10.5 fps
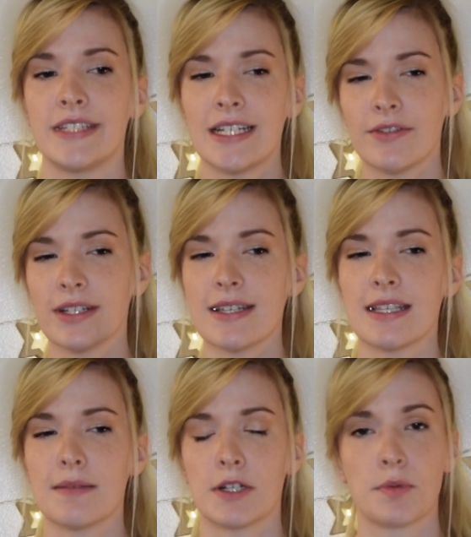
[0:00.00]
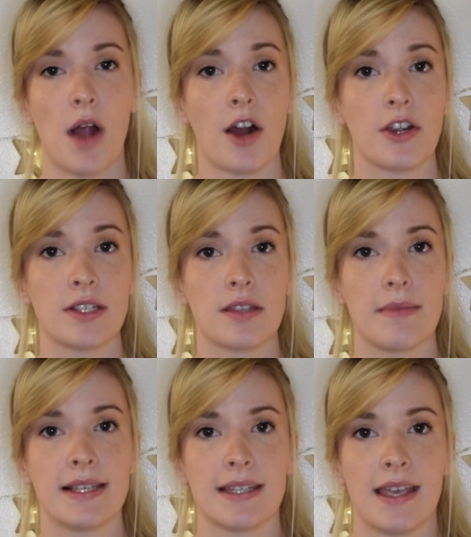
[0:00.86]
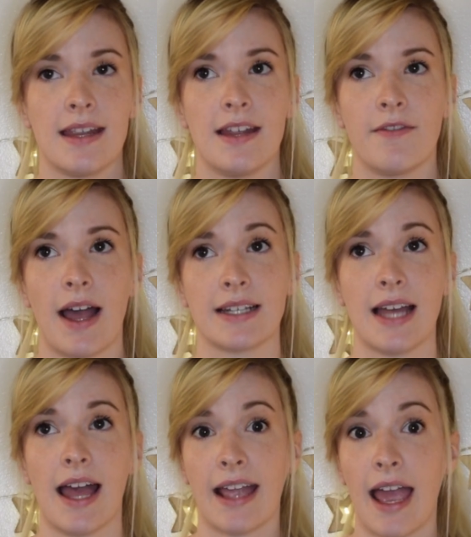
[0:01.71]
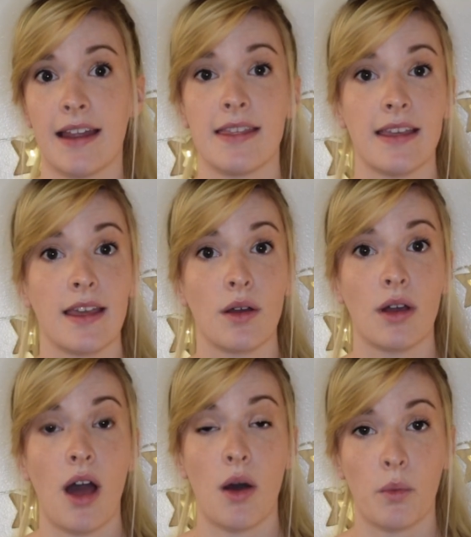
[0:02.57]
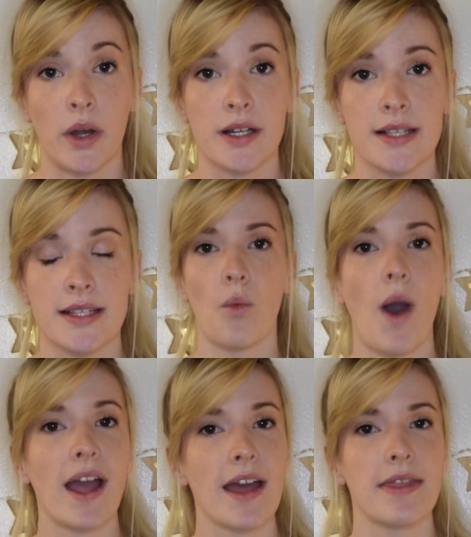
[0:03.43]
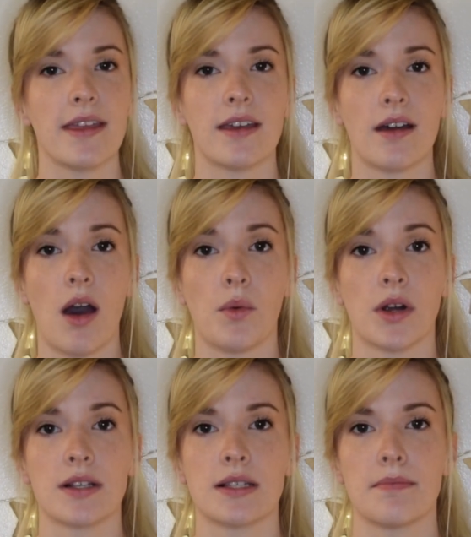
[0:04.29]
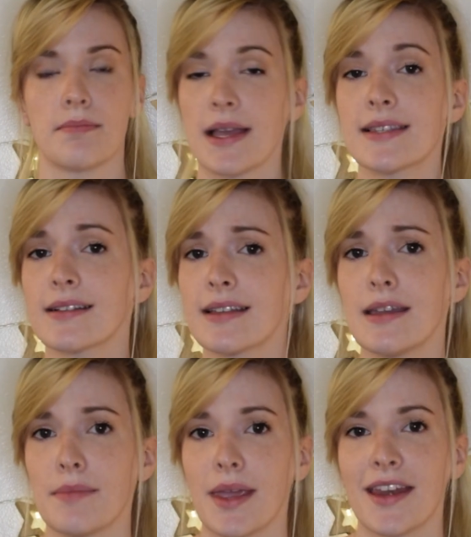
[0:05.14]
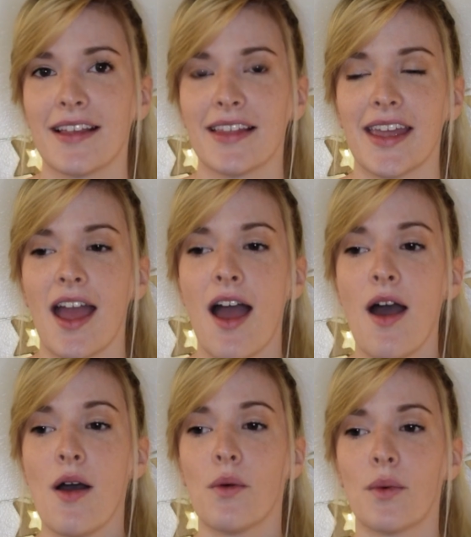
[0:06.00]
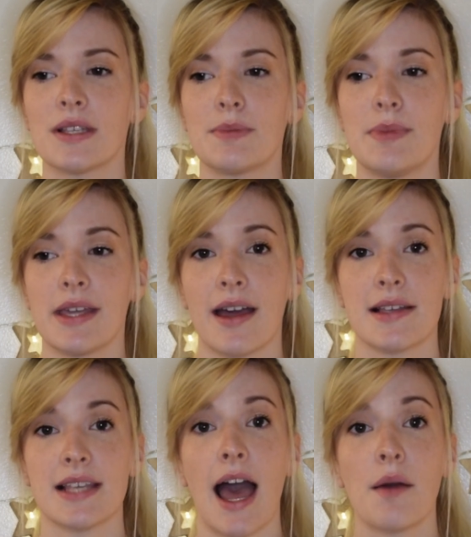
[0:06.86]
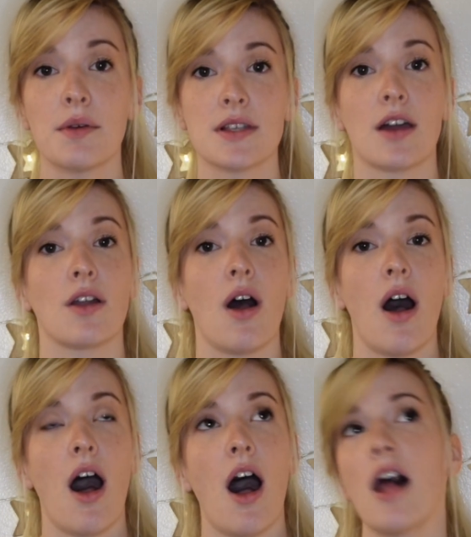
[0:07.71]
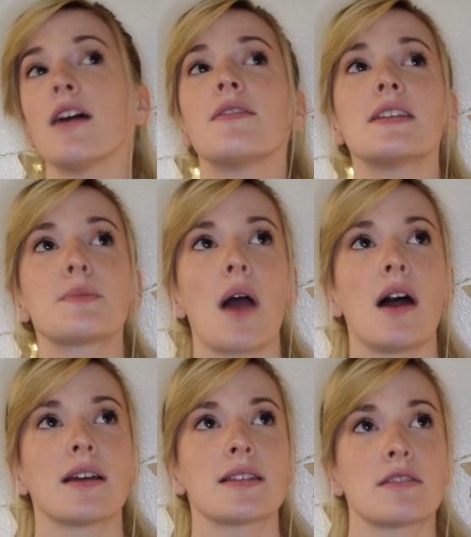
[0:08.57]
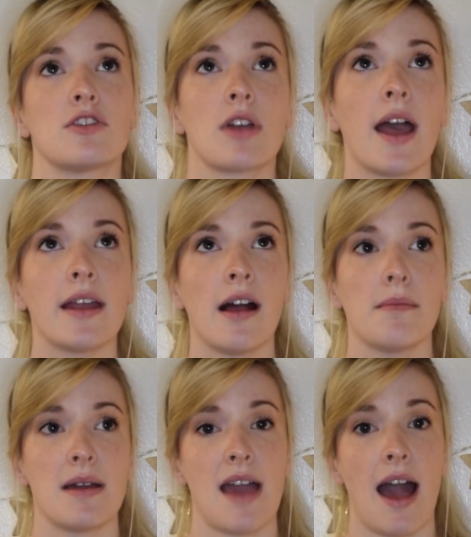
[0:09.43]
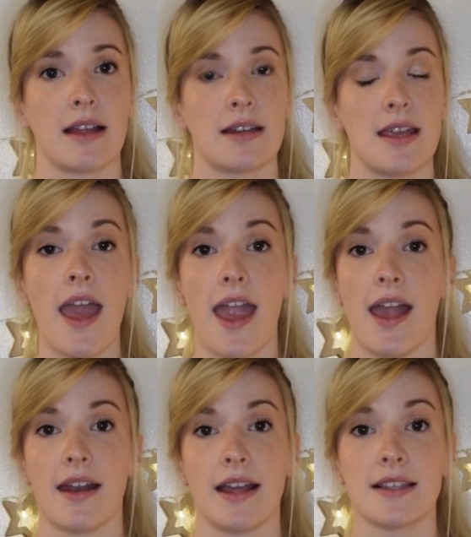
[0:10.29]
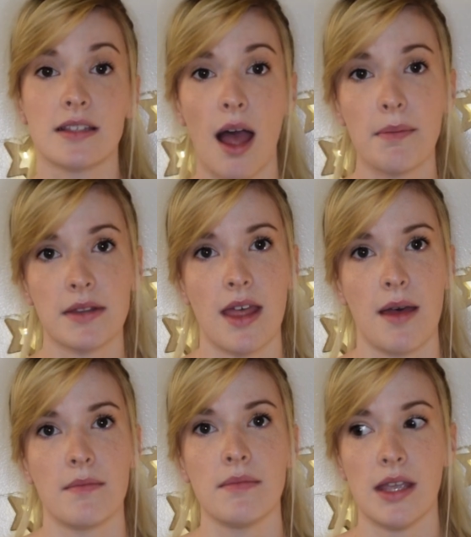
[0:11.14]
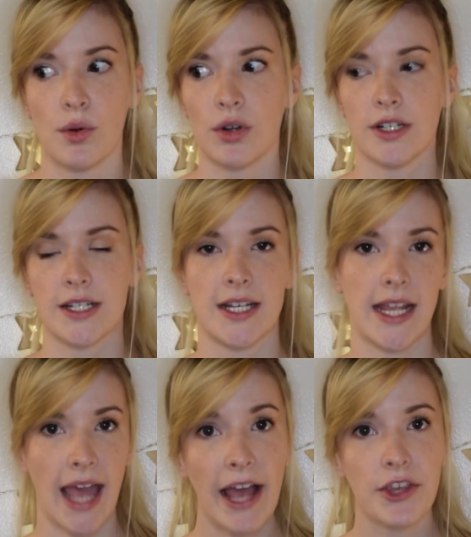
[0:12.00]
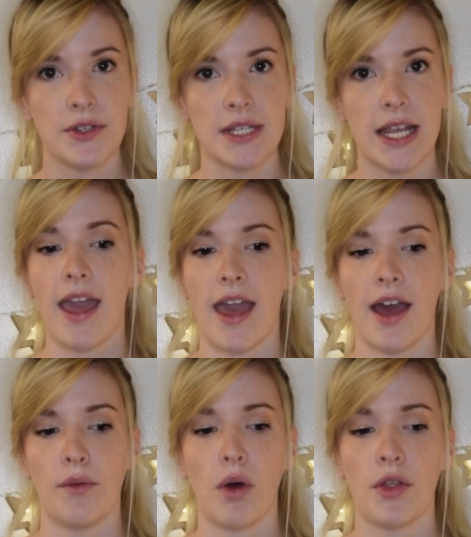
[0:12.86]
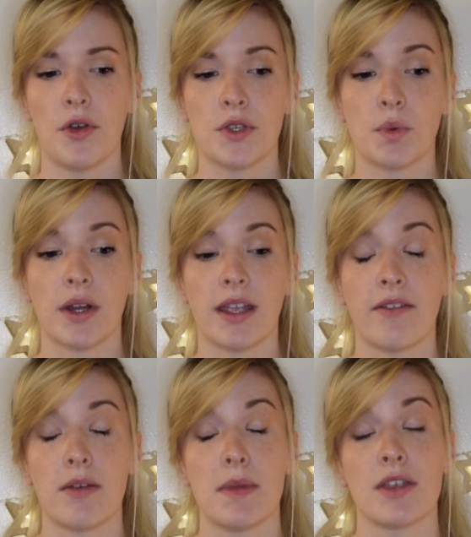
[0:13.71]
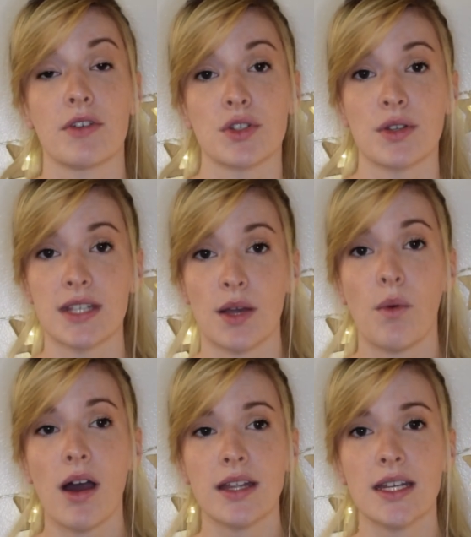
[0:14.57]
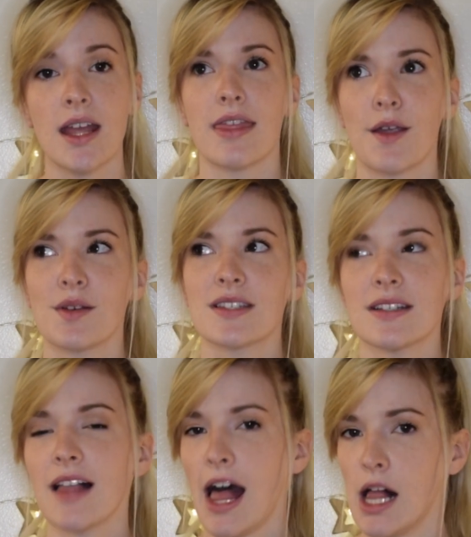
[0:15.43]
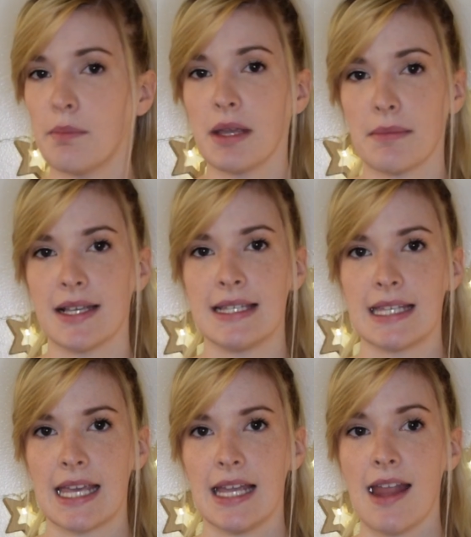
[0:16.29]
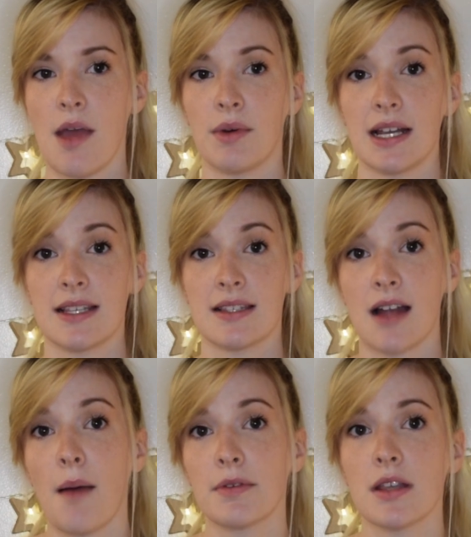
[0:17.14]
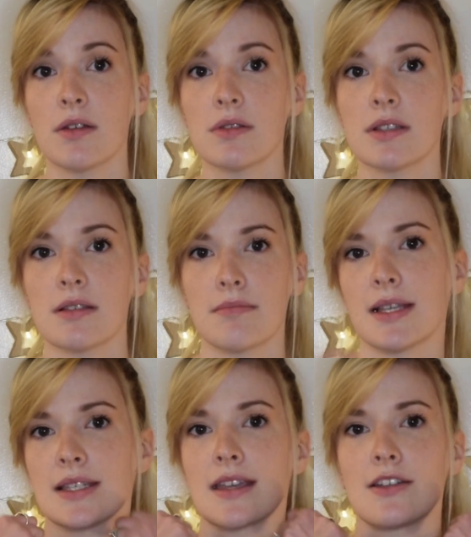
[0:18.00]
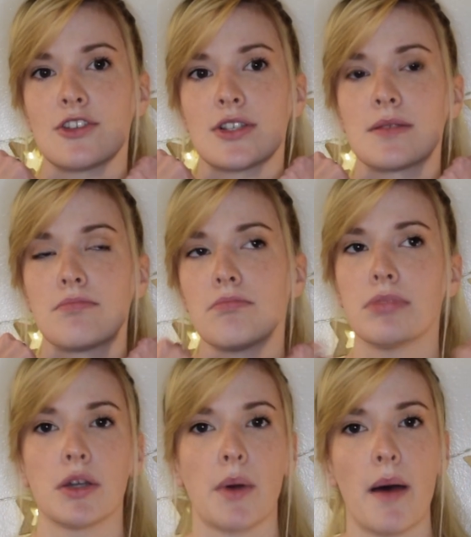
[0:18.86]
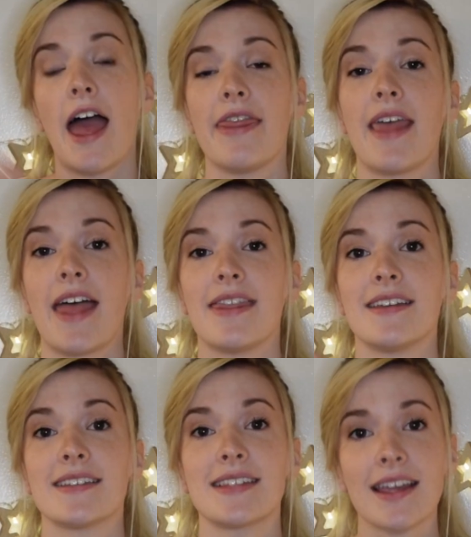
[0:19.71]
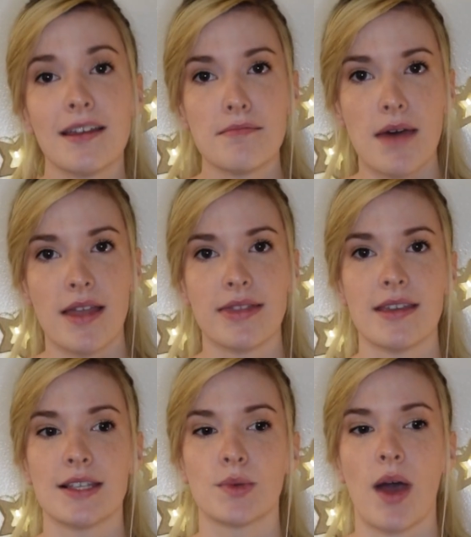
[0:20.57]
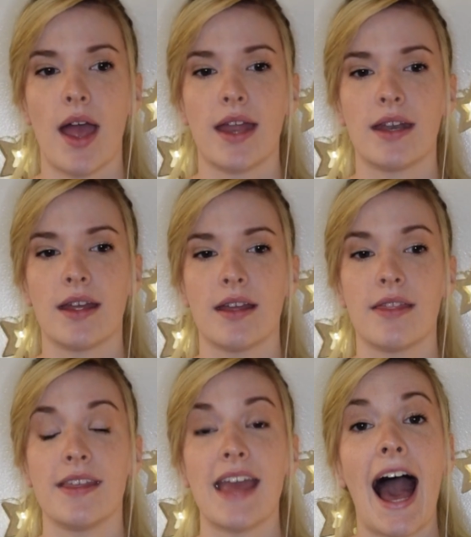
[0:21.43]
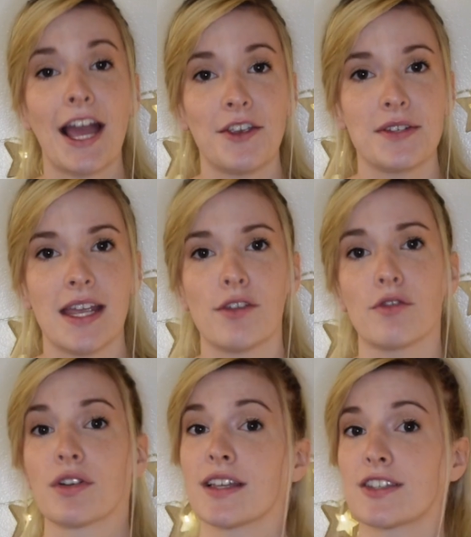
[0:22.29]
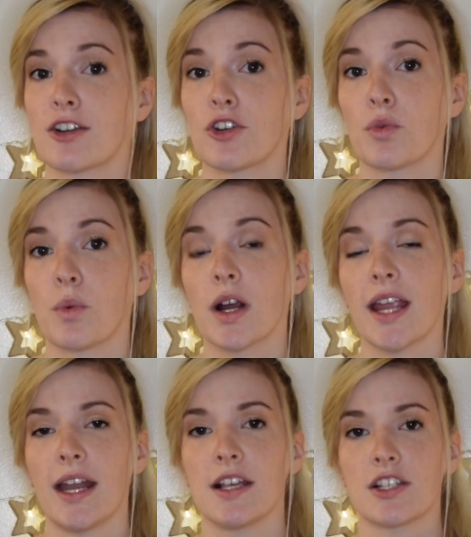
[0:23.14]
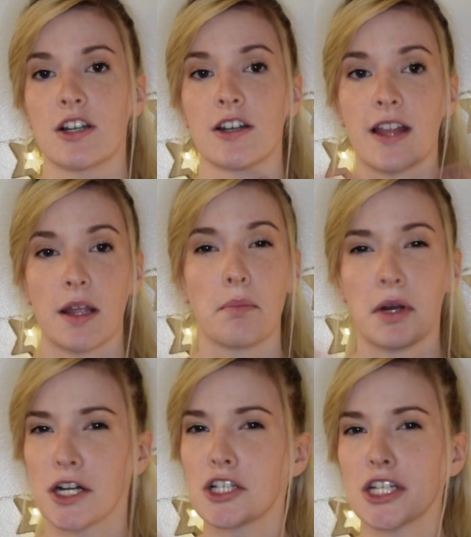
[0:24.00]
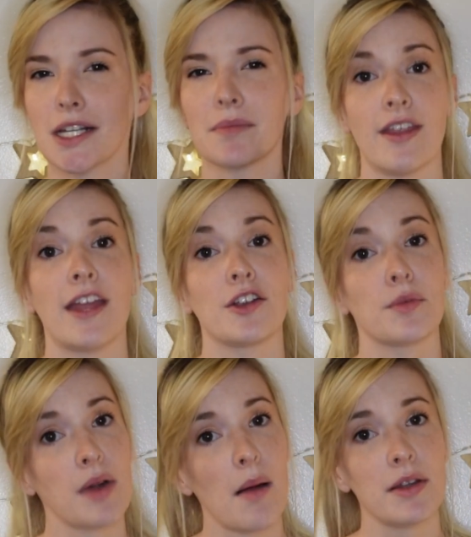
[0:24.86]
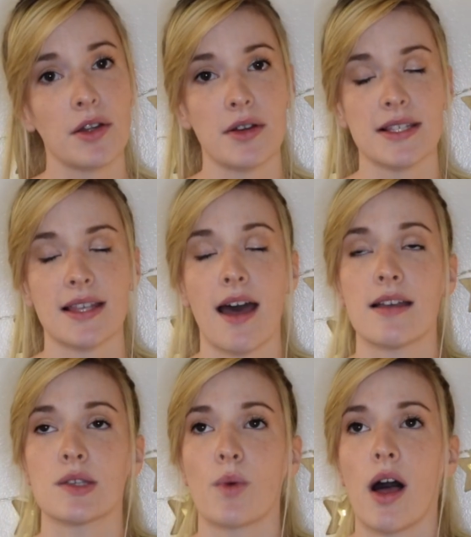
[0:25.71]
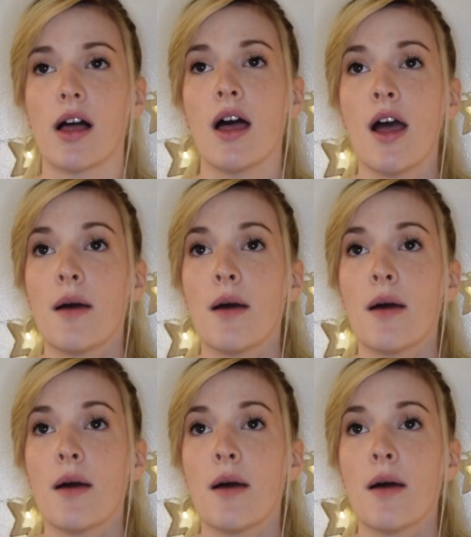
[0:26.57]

didn't really see much progress with my skin. In fact, I kind of think it got worse. Why I think it got worse basically immediately was because I was on all of these products to try and help my acne, and I stopped them in order to take Accutane. And while those weren't giving me the results I wanted, they were still helping my skin, and when I stopped those, my skin just blew up. And then the second month is when the Accutane really started to work and it started like purging, and you'll probably notice that as well.